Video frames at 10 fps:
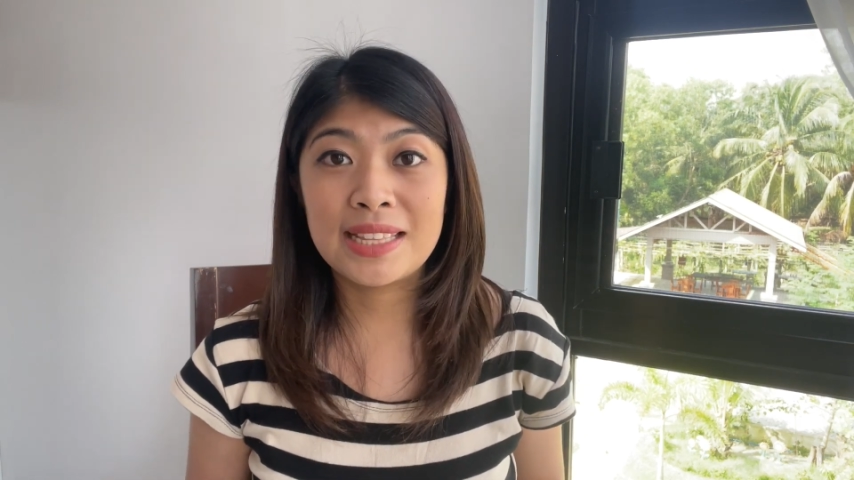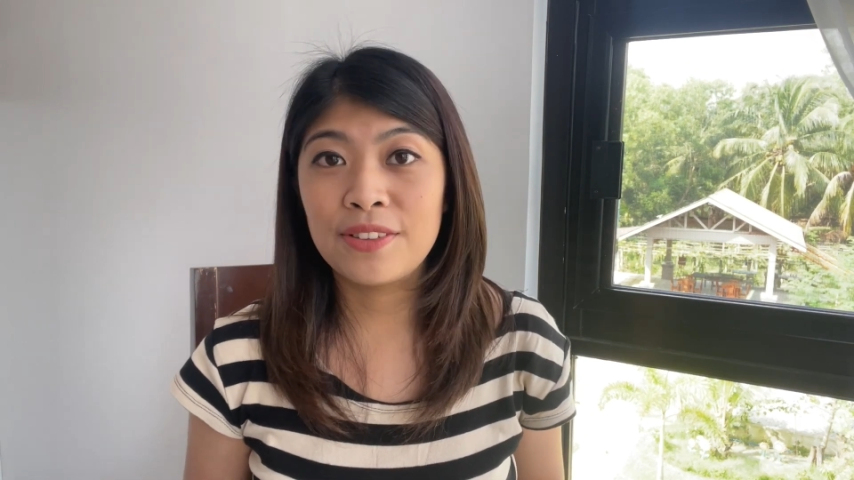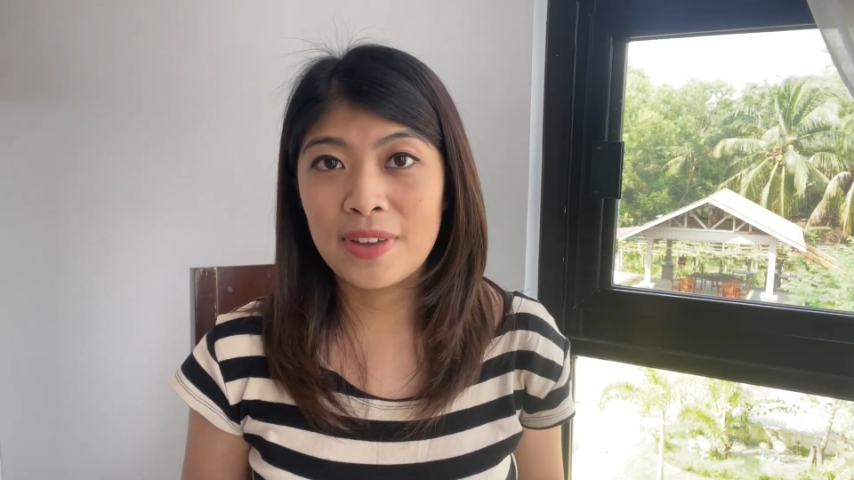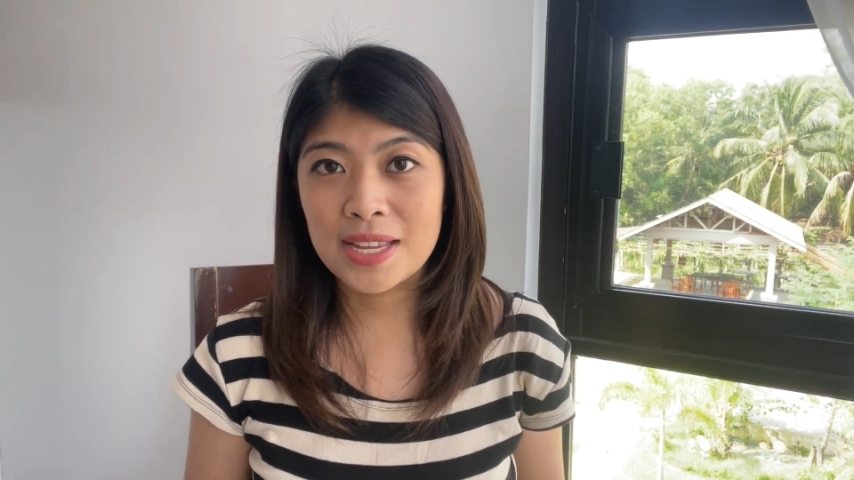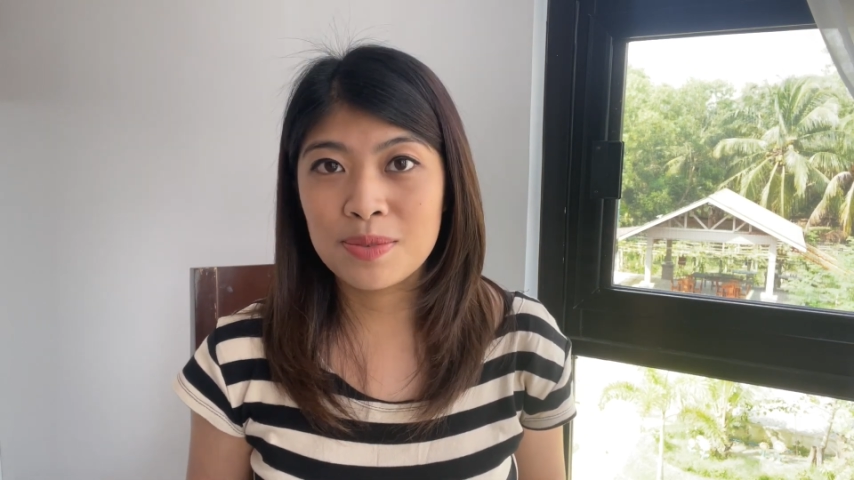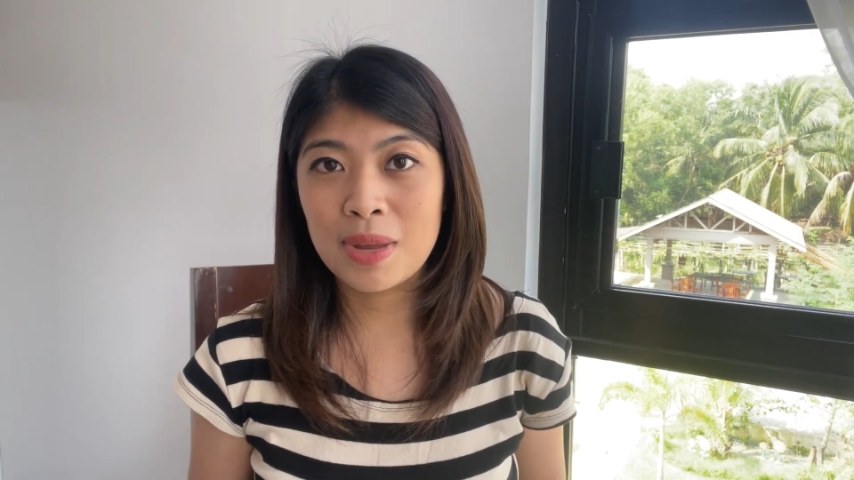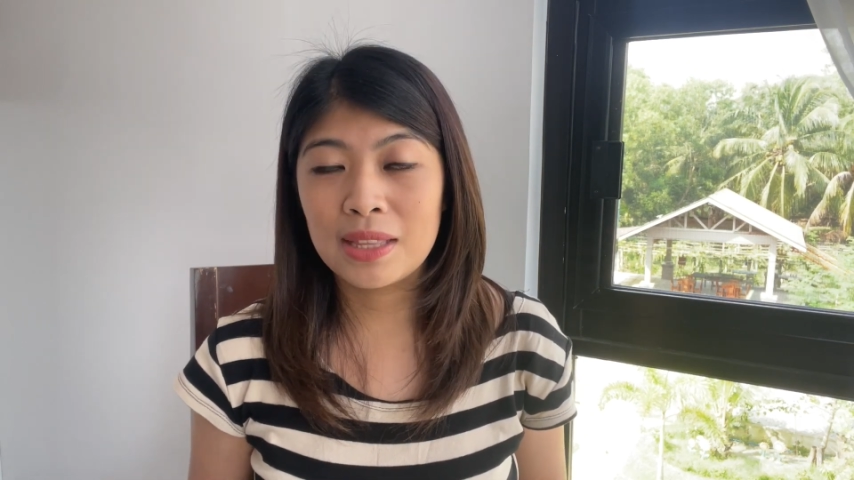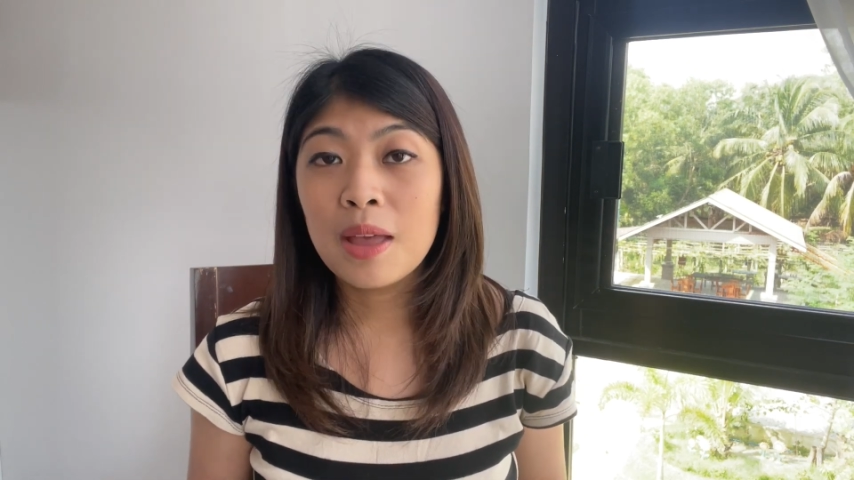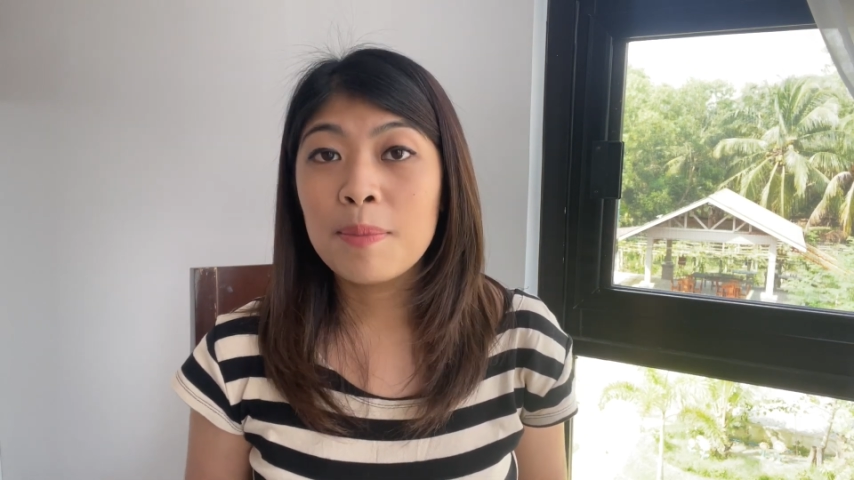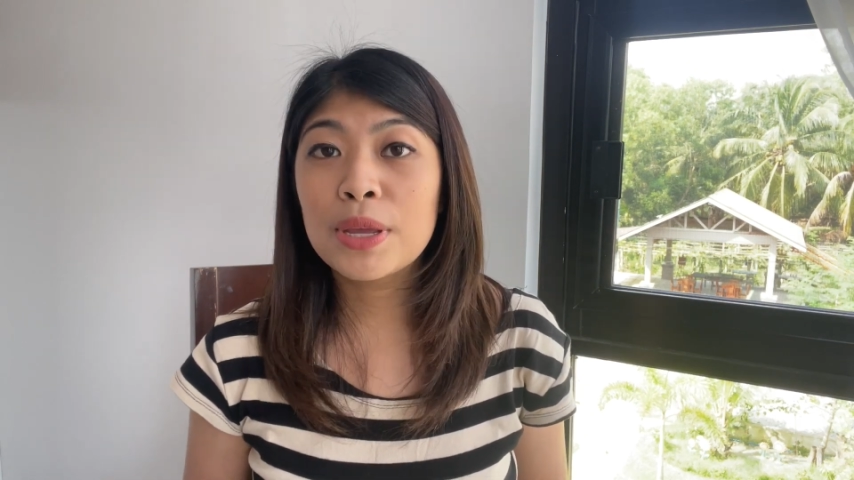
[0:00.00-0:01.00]

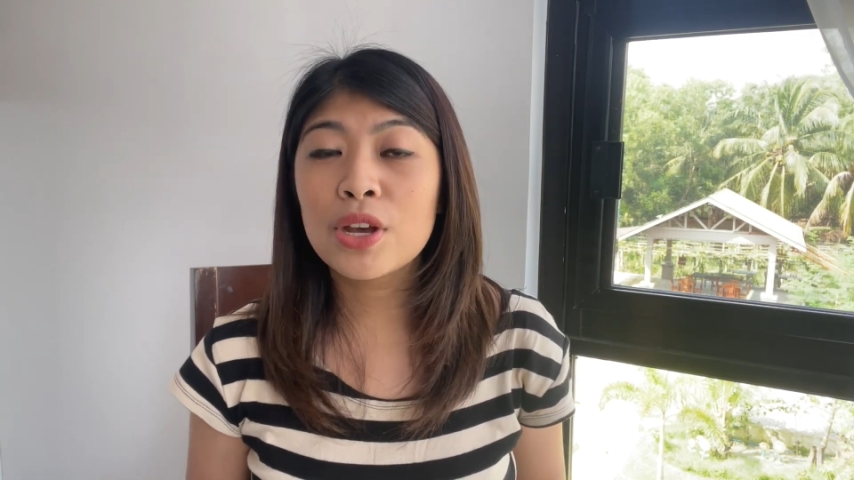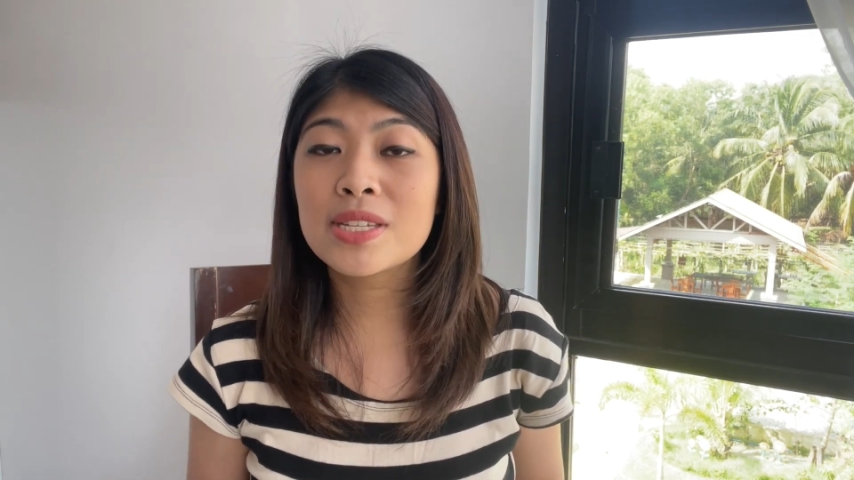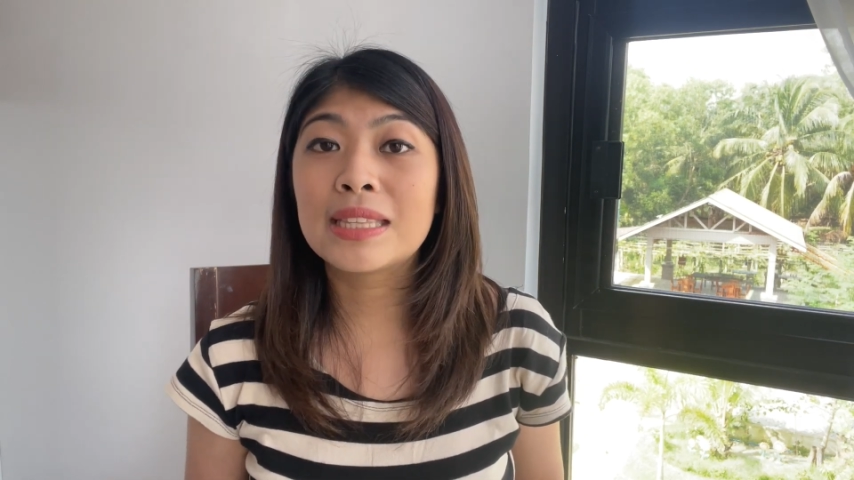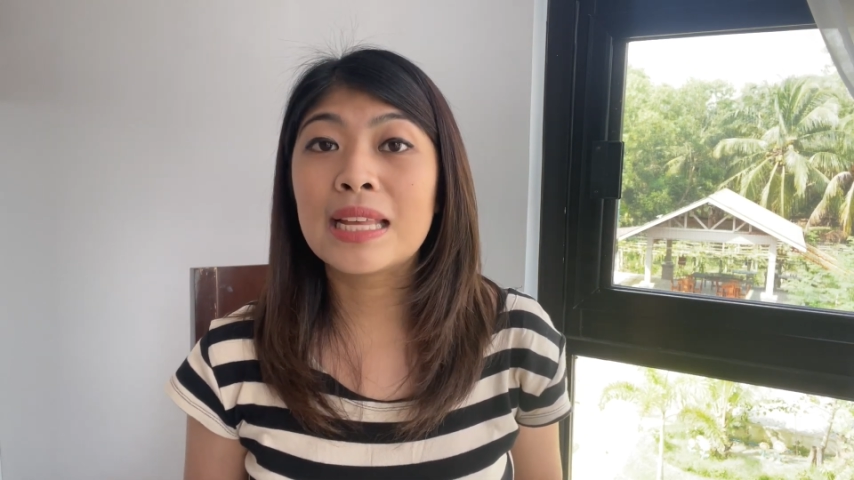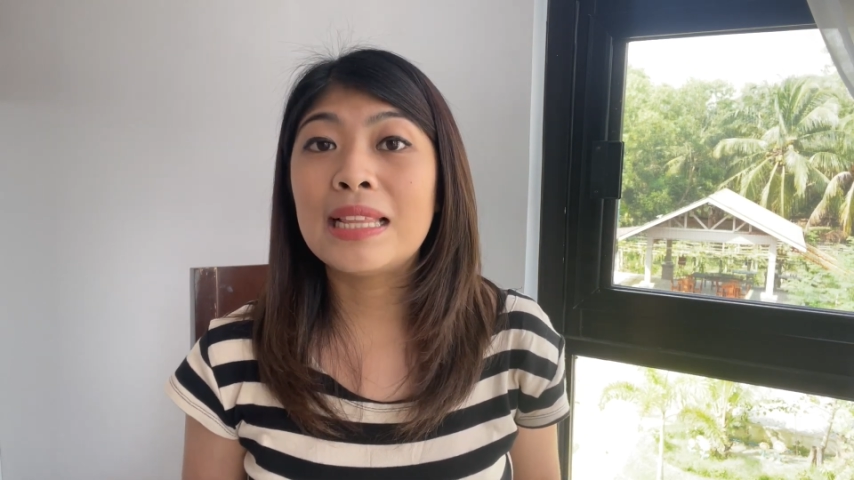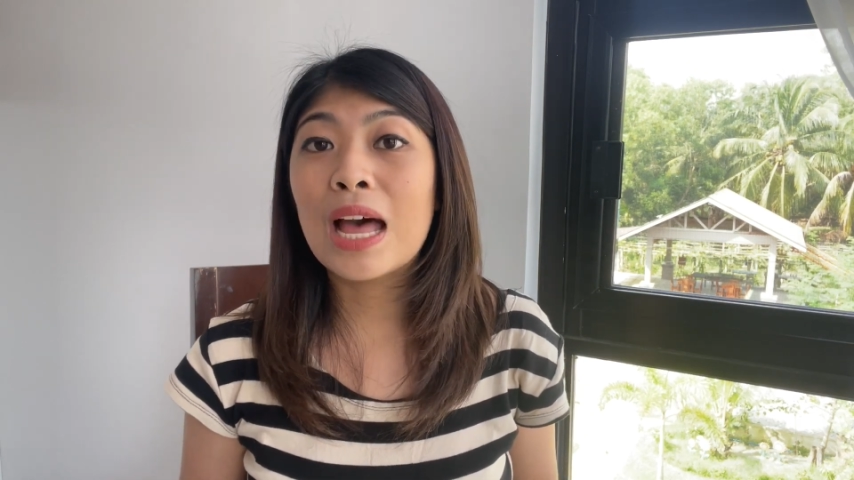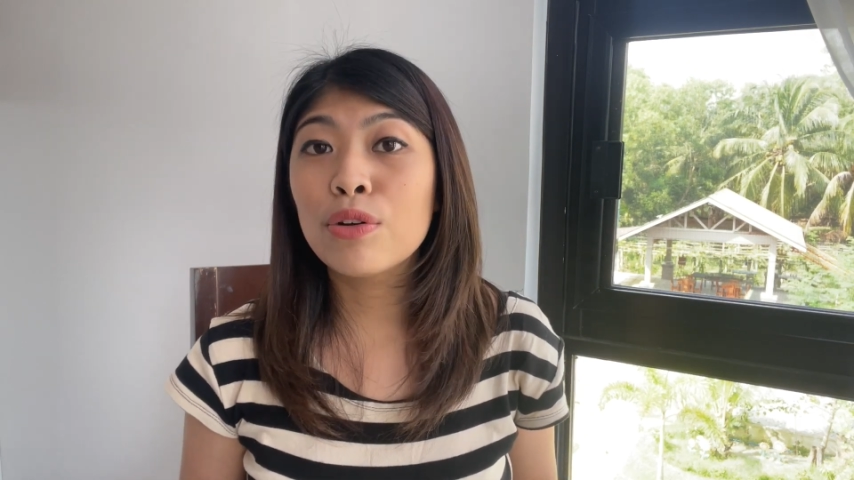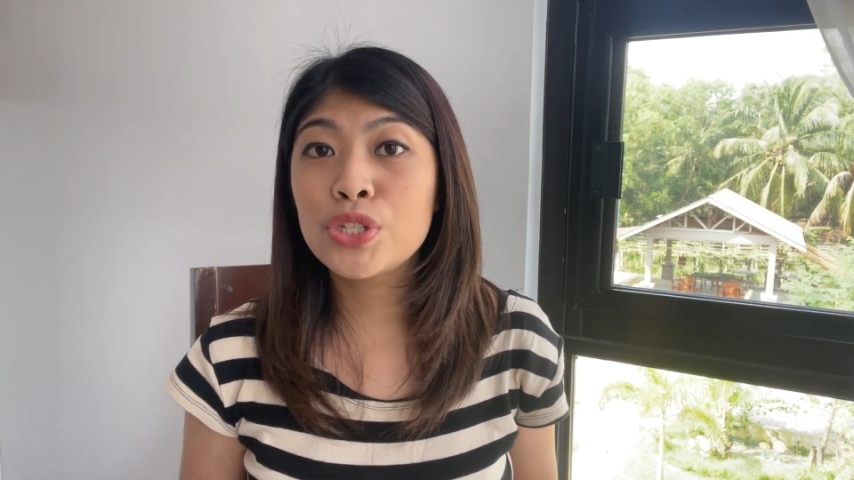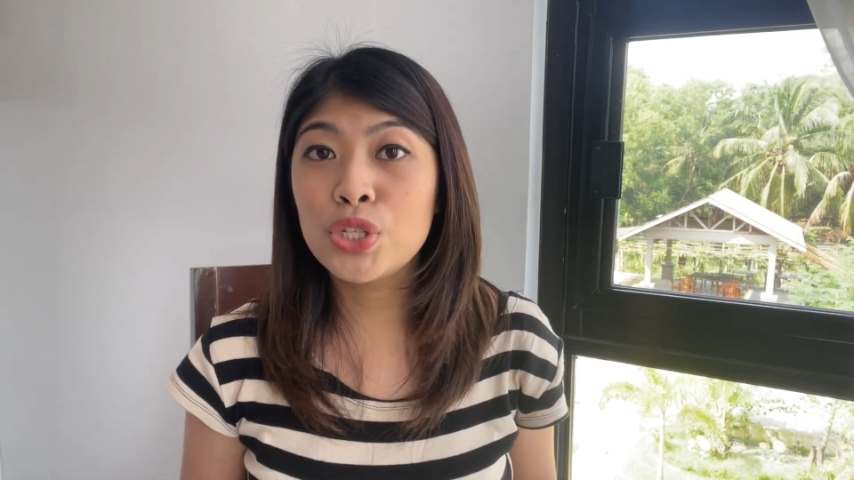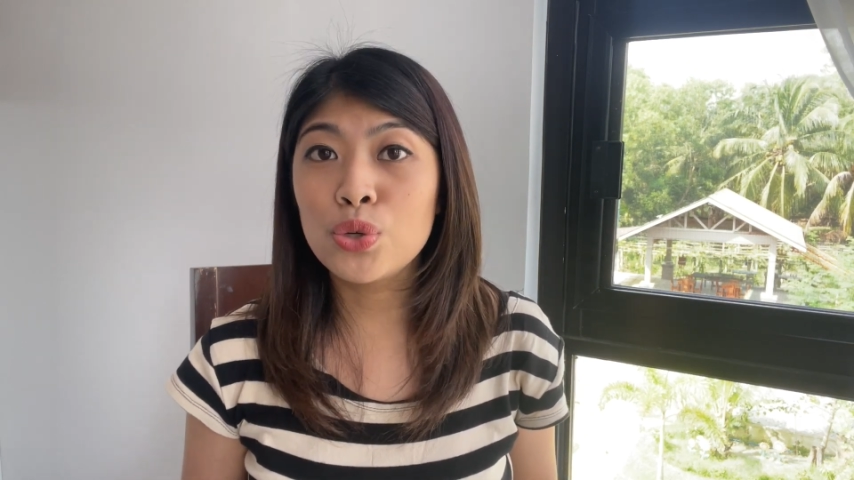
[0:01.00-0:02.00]
investment because it
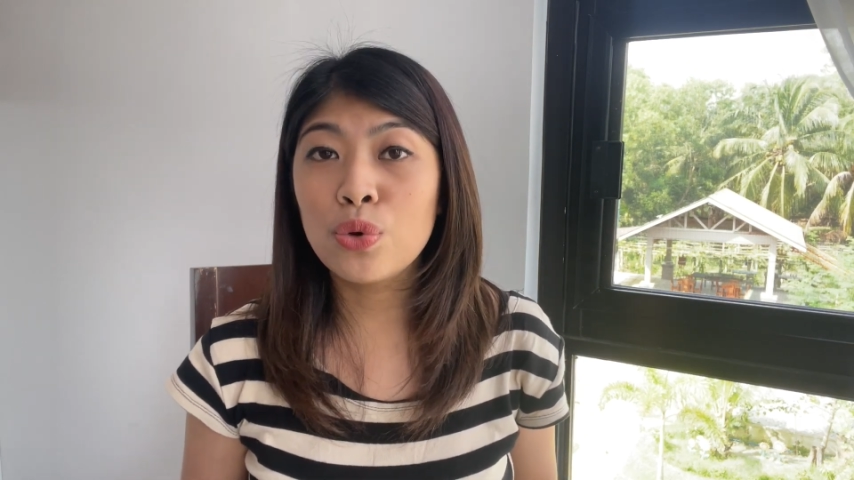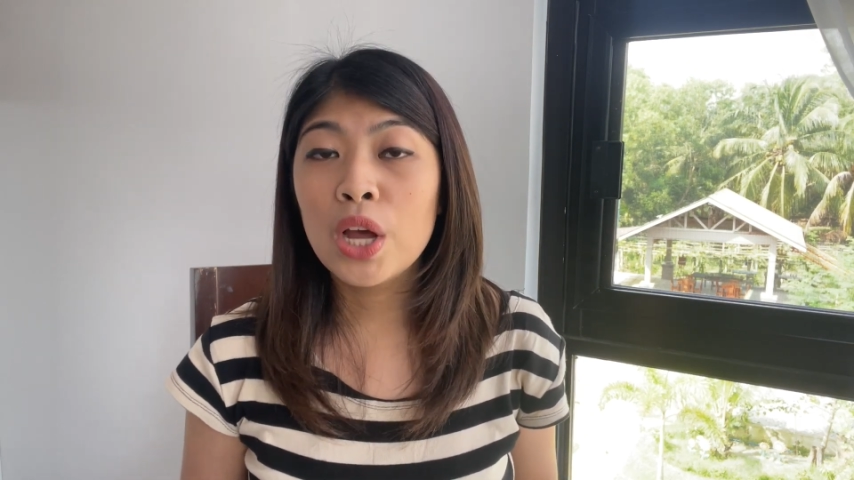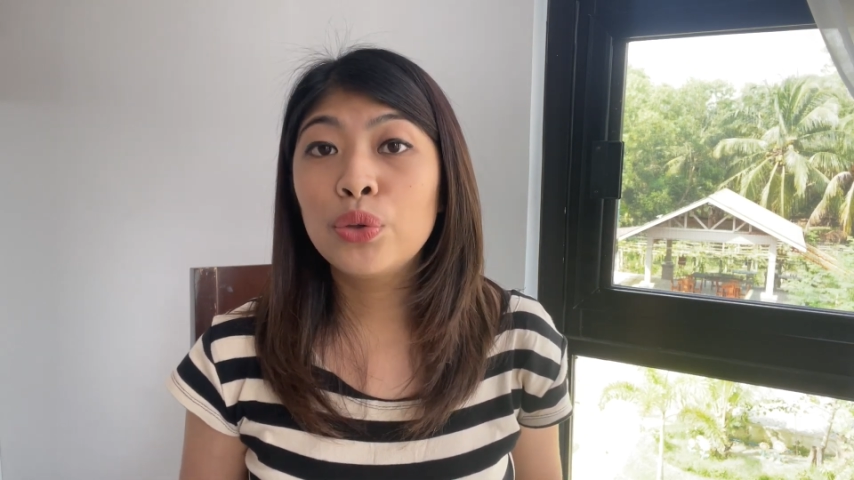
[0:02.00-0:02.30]
allows you